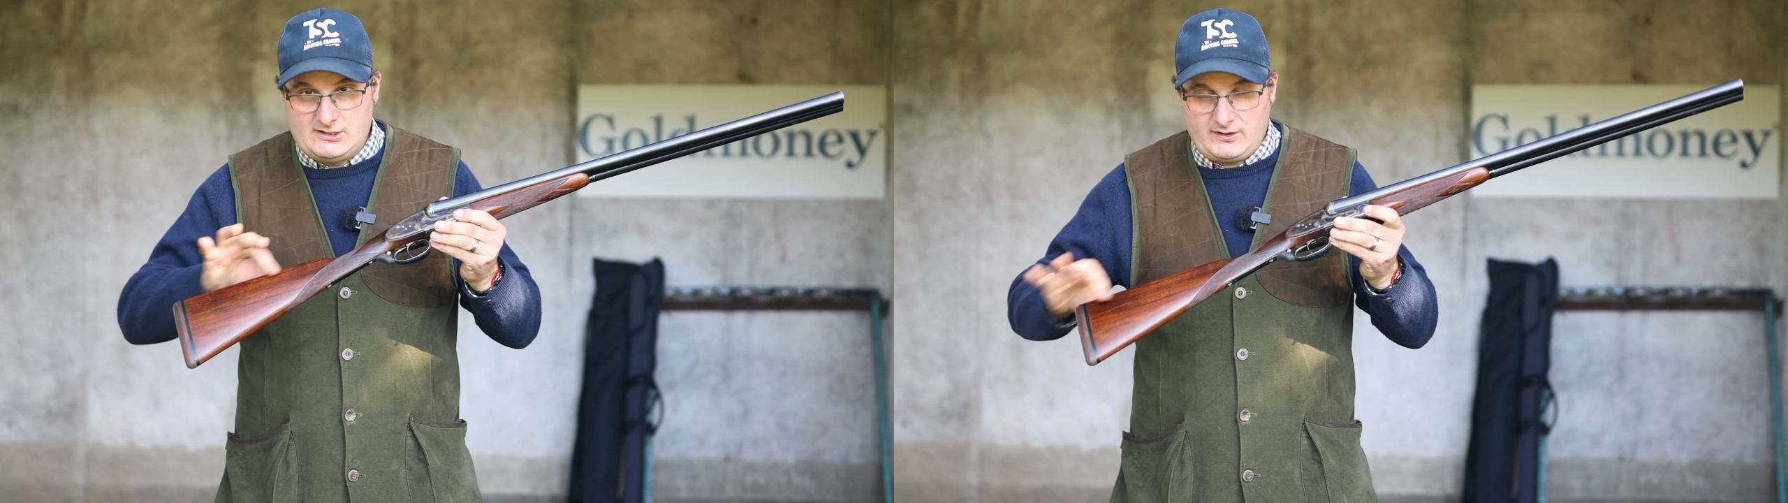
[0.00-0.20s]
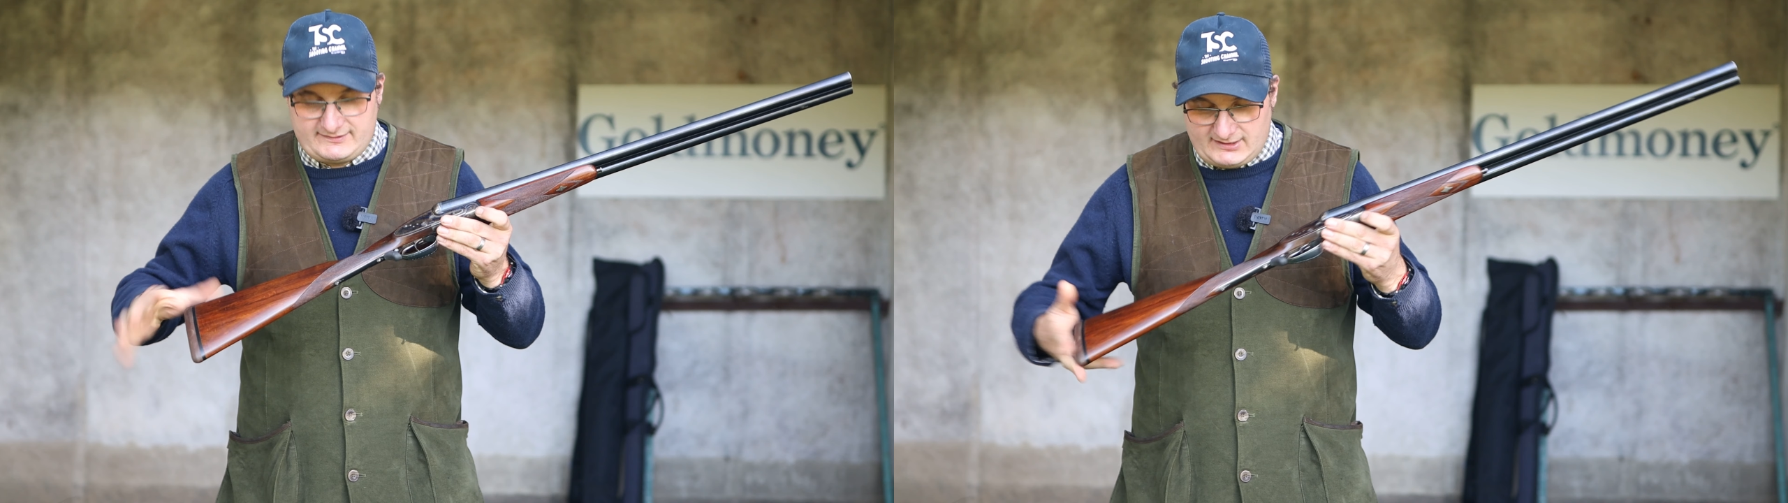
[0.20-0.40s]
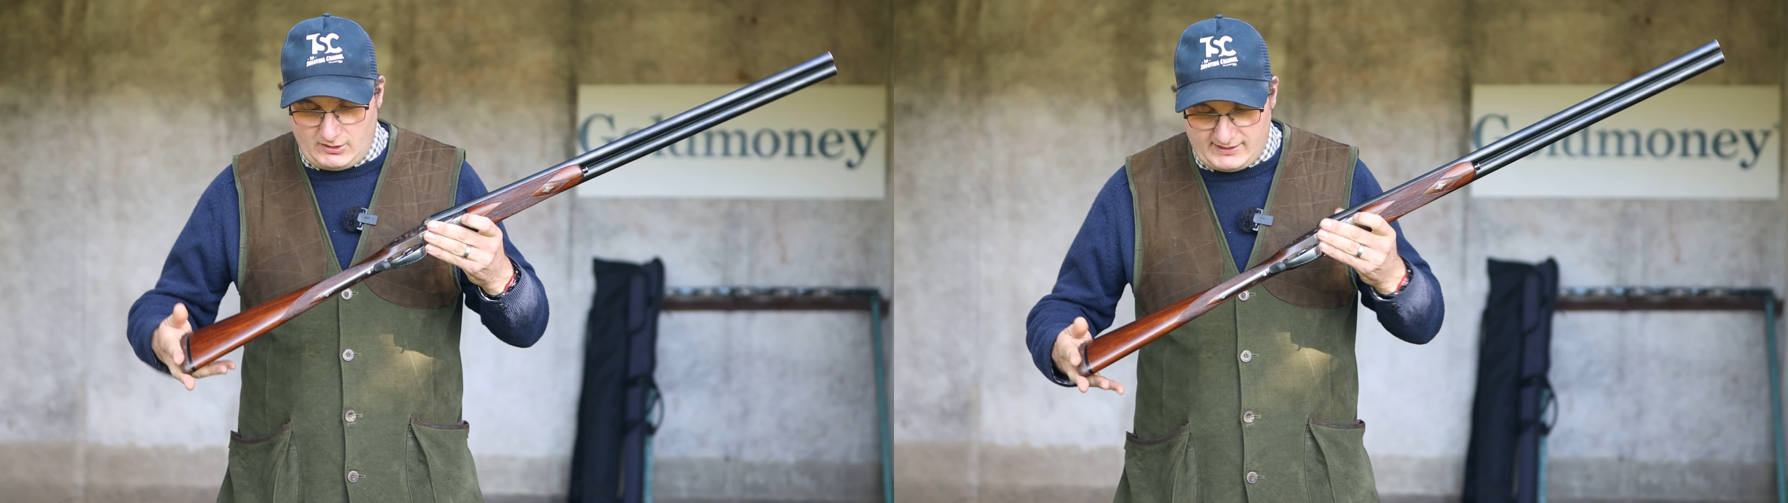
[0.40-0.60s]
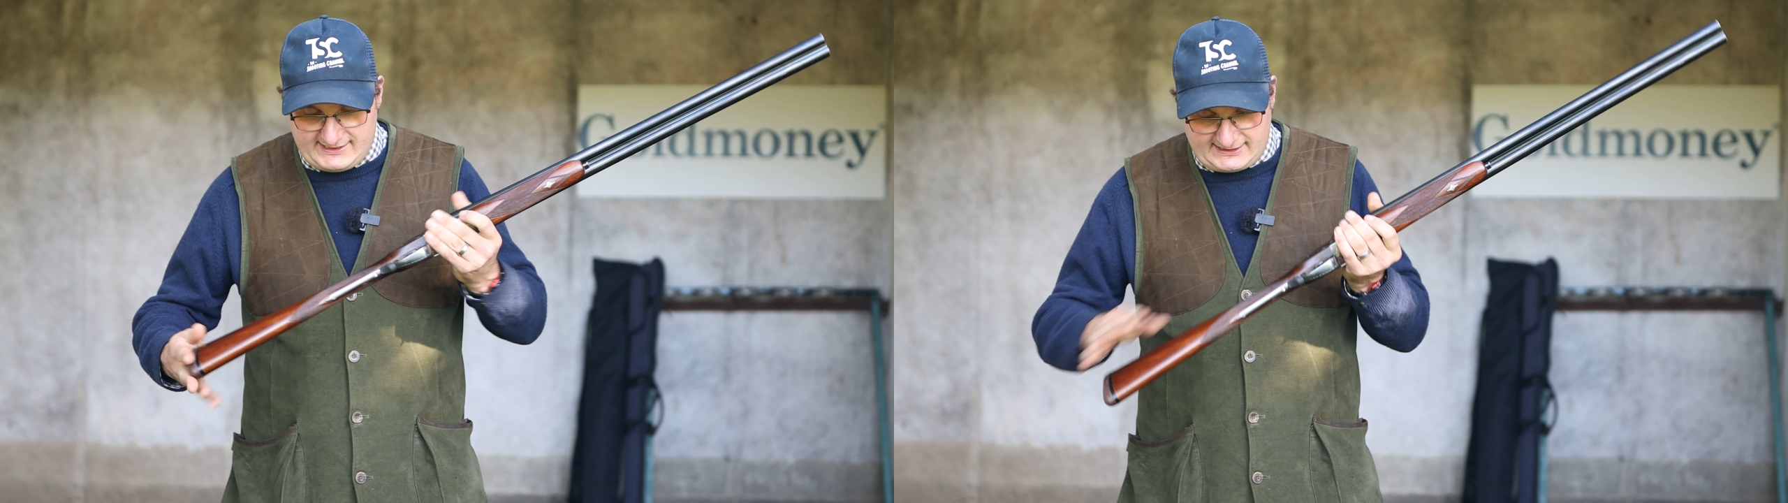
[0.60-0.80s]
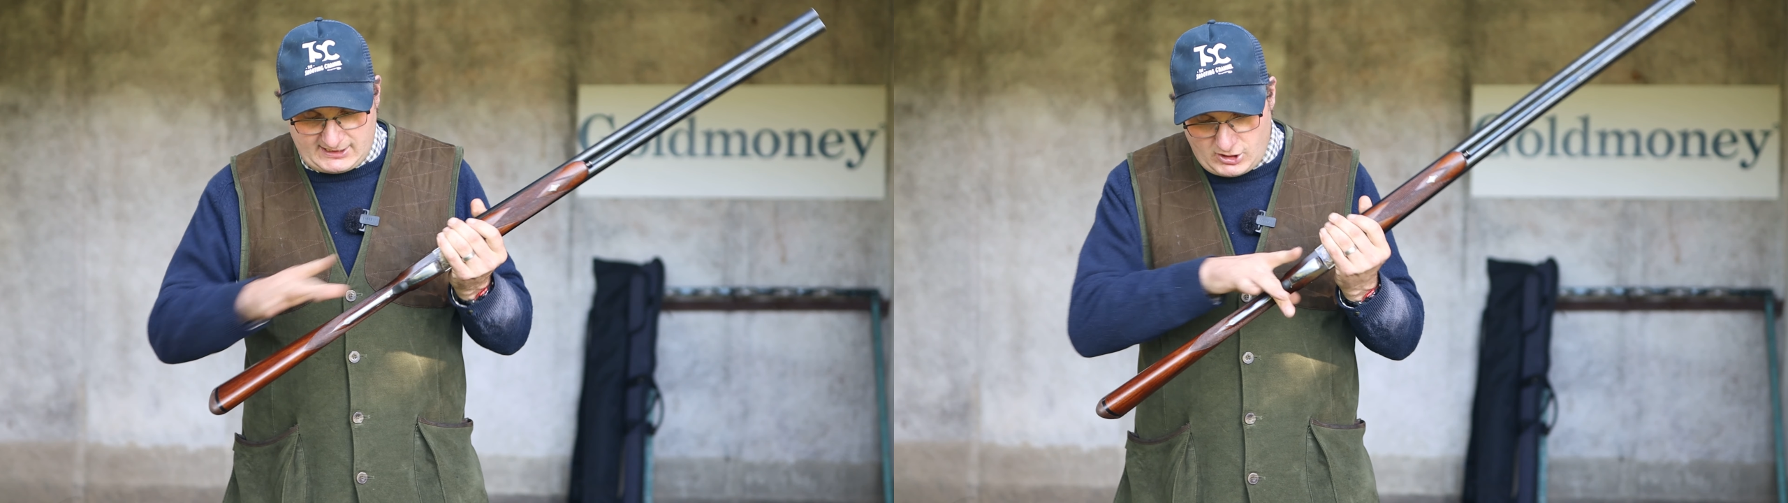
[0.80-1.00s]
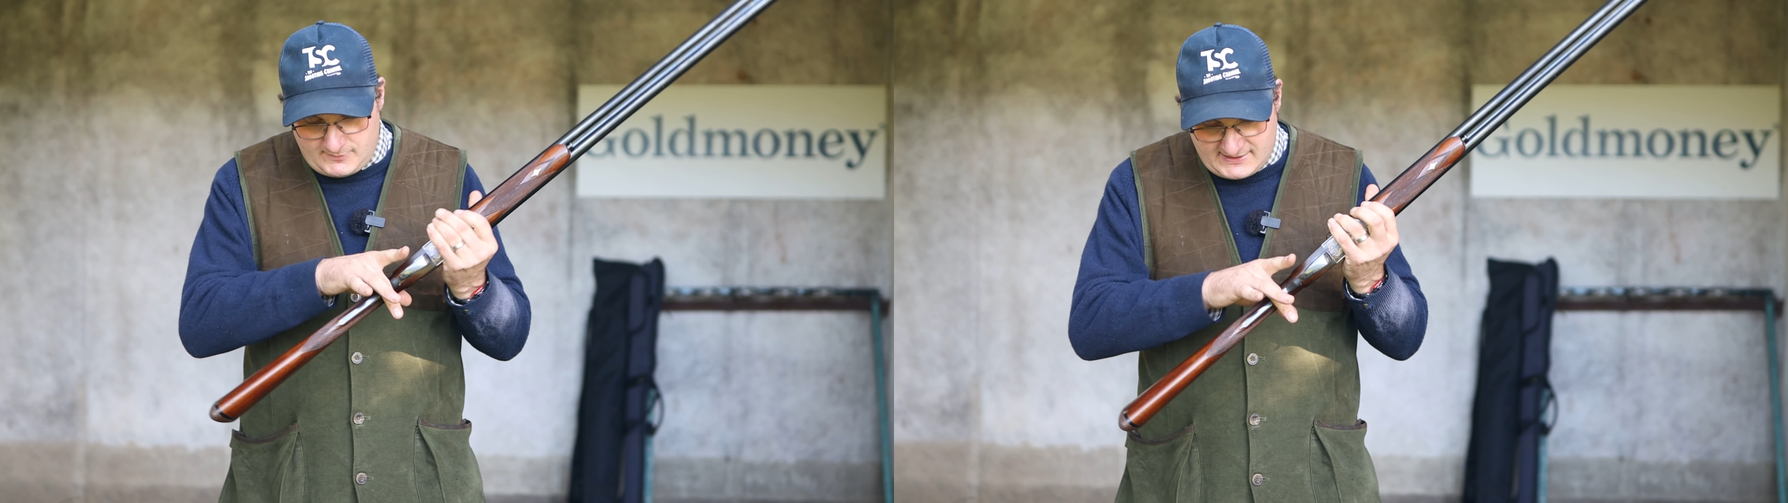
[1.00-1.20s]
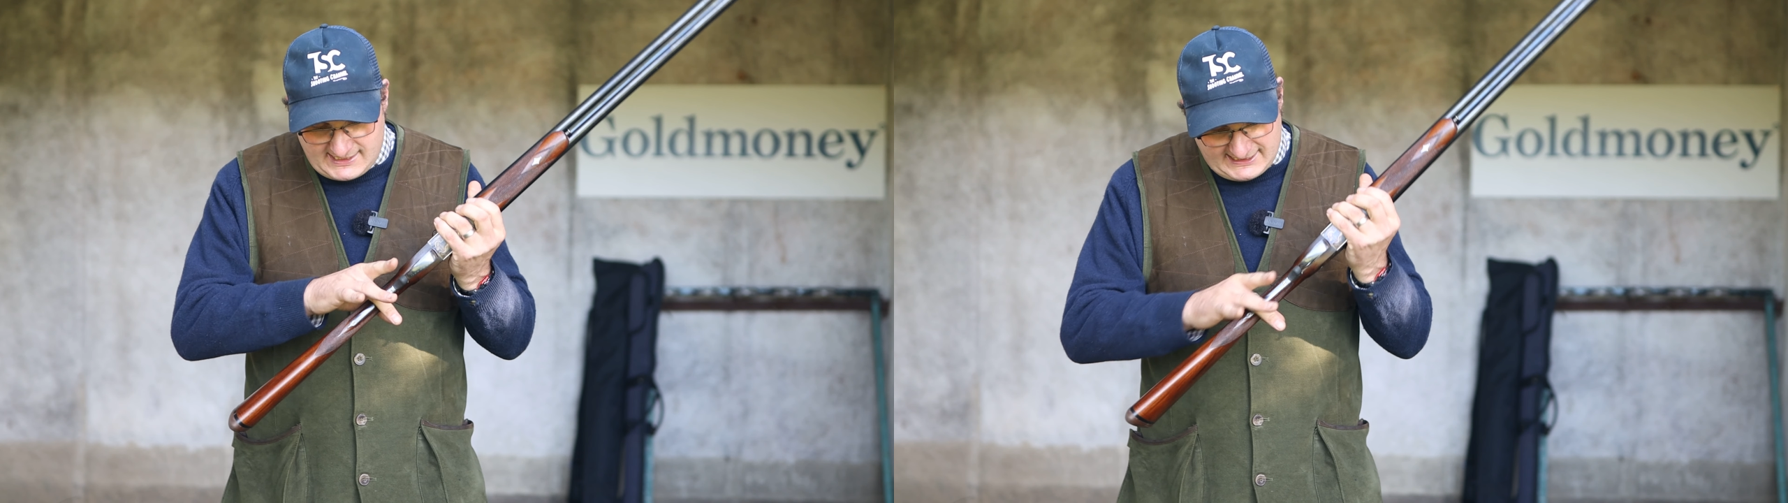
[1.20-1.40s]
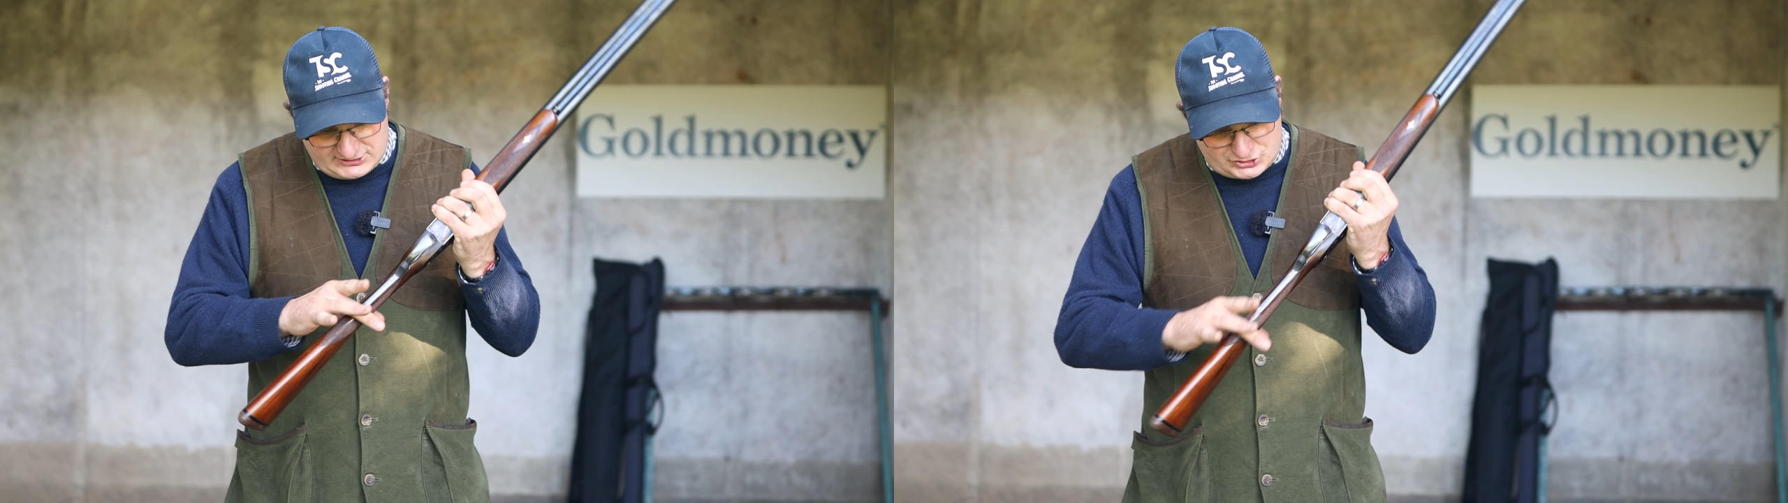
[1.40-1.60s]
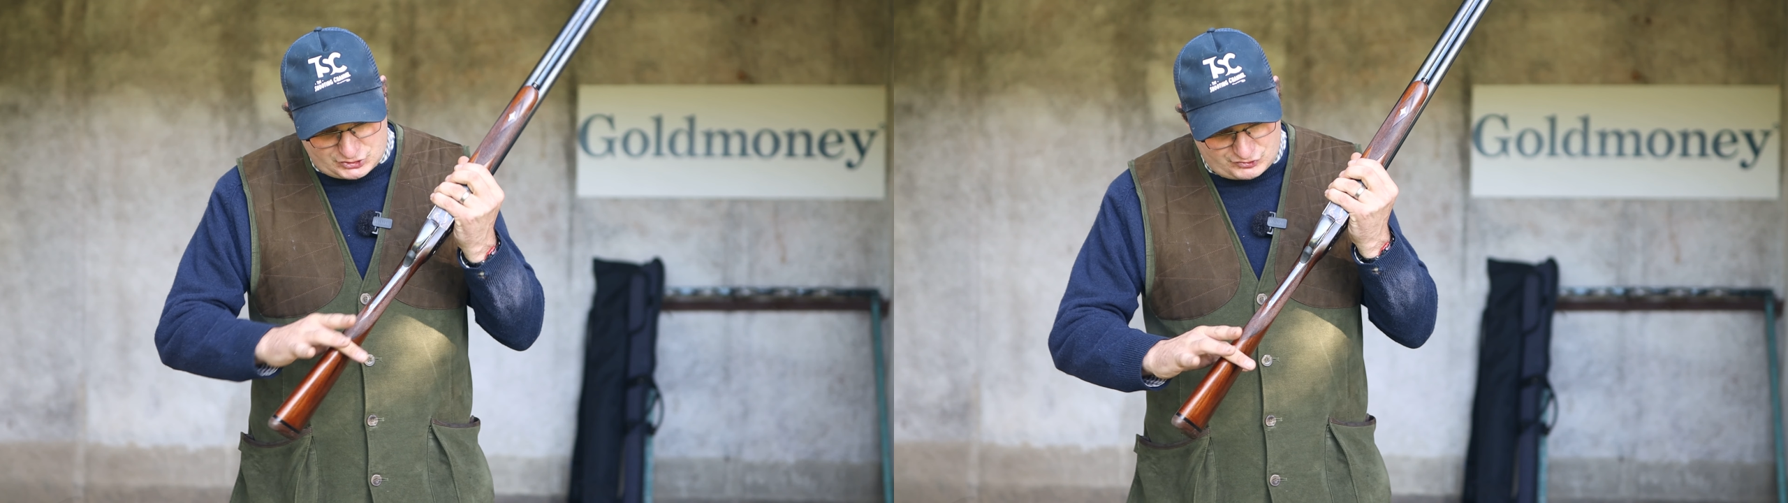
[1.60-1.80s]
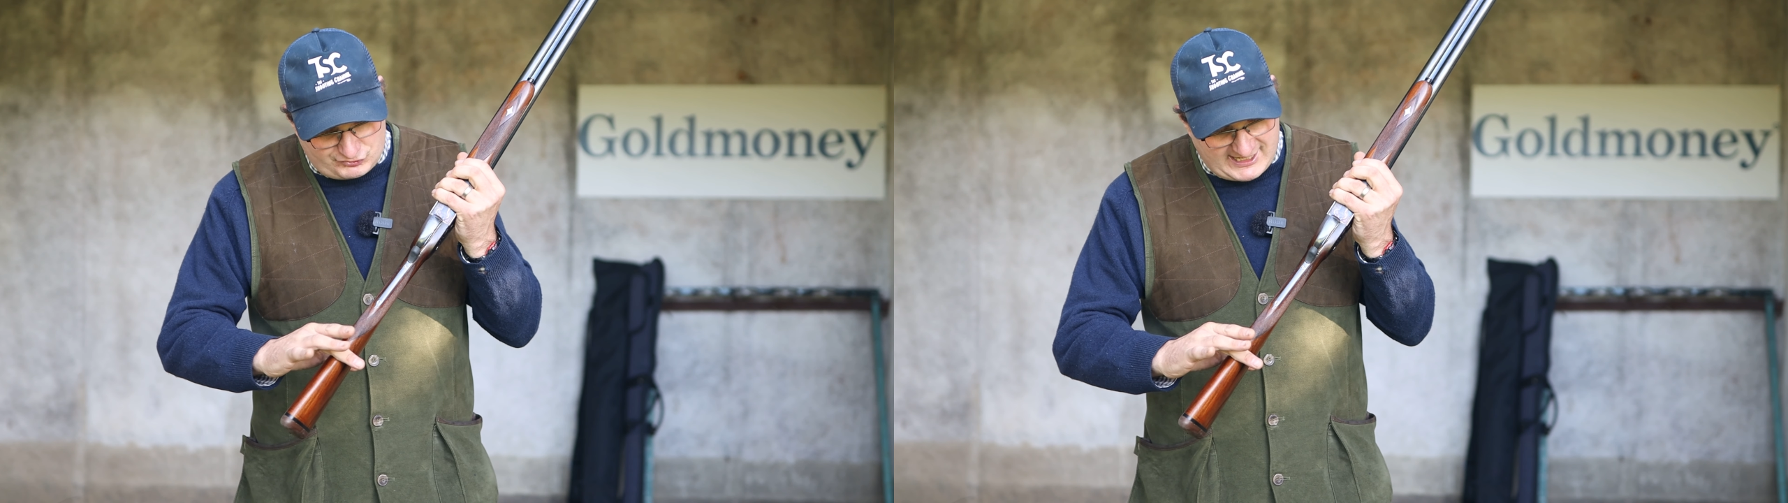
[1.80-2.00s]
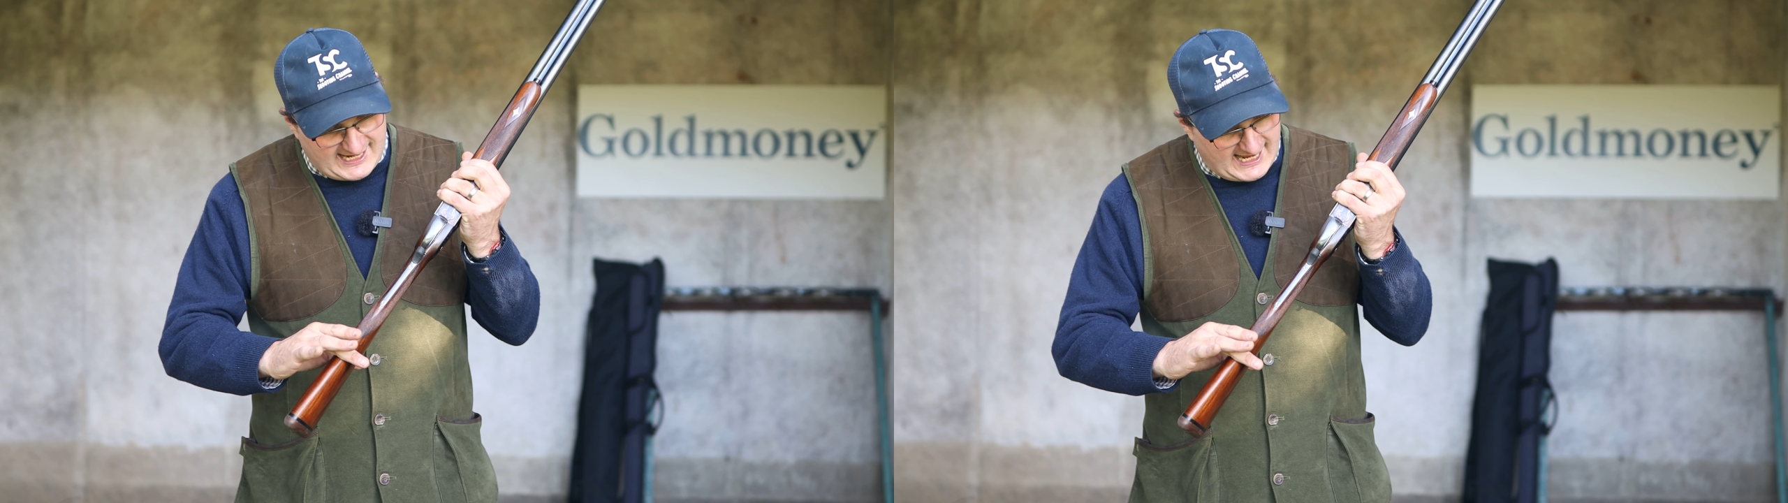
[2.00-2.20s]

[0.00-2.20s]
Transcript: nice and high in the comb, it's straight